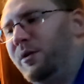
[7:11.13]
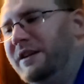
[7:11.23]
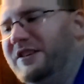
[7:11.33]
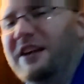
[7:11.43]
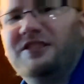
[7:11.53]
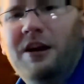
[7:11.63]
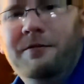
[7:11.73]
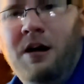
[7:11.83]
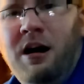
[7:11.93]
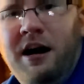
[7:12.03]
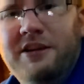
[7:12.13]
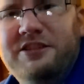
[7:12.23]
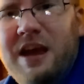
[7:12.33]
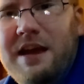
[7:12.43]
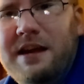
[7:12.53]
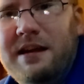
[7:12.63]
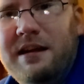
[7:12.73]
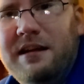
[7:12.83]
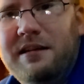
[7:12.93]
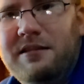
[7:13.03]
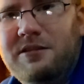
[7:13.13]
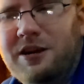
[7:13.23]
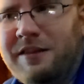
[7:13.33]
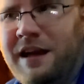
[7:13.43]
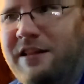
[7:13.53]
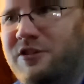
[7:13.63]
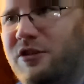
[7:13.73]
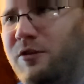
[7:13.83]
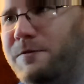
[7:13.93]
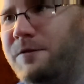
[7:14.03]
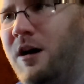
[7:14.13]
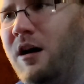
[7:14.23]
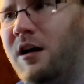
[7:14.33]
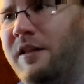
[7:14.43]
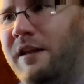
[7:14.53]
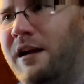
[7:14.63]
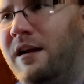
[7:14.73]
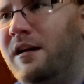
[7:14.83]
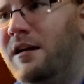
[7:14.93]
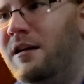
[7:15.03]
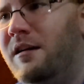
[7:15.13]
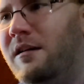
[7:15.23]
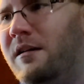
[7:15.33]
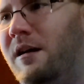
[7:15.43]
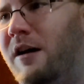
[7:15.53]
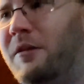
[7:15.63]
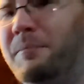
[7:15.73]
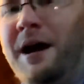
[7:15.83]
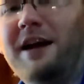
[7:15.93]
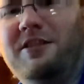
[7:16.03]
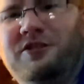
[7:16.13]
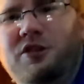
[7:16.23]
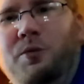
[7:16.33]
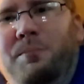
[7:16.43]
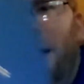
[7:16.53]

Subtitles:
Princess of Oz. Look at that. There's a little frog on there. On the back, there's a little